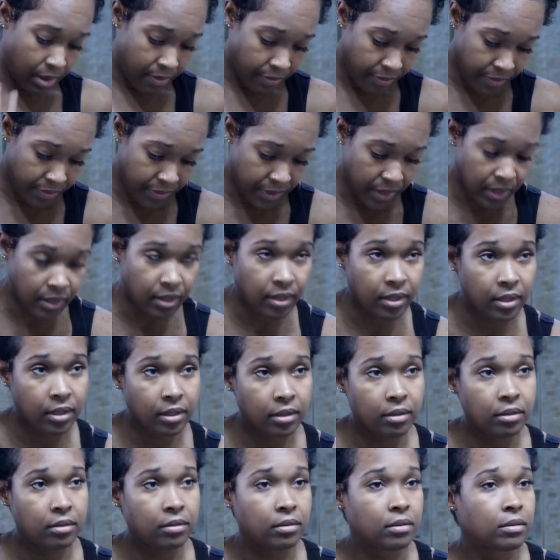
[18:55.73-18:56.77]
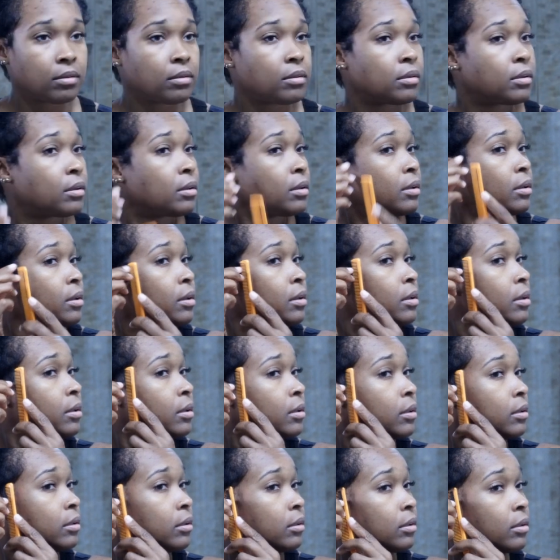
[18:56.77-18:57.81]
And then
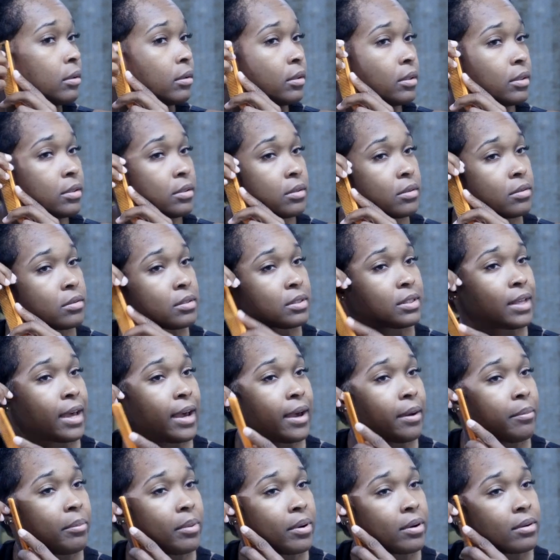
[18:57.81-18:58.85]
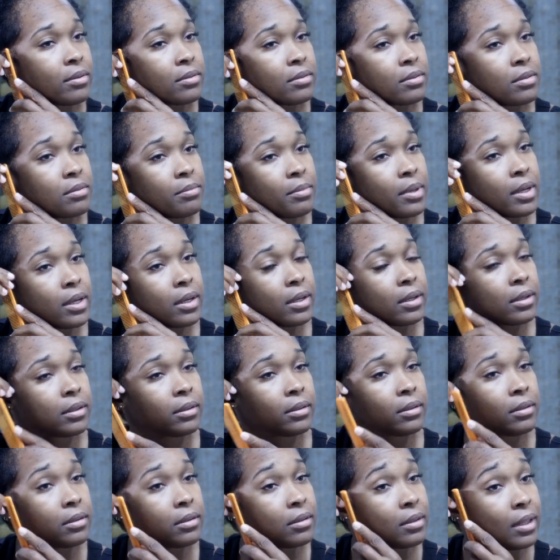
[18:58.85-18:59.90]
these little sideburns of
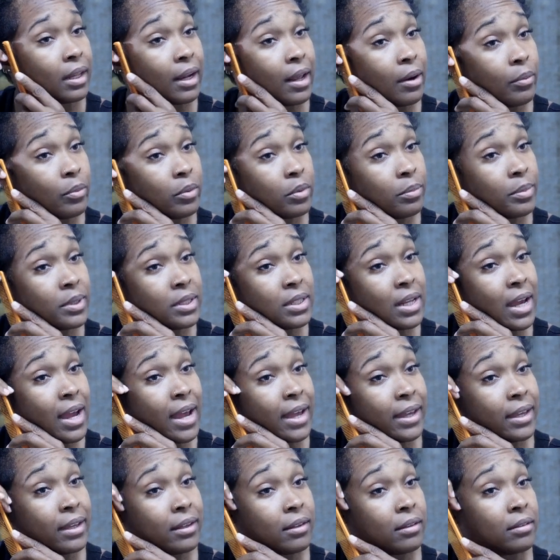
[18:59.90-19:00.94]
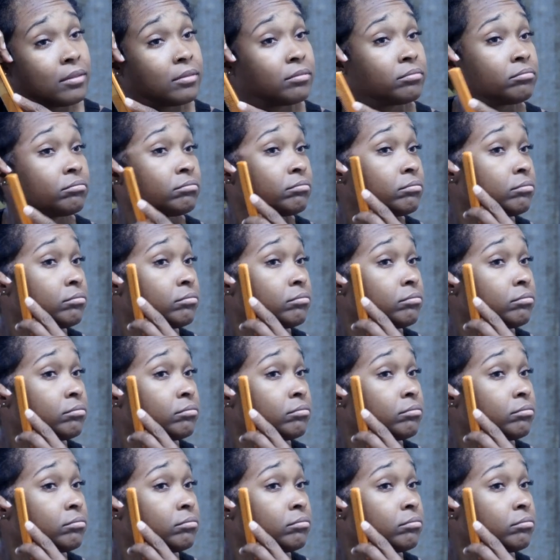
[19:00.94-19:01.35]
mine that I will be dyeing.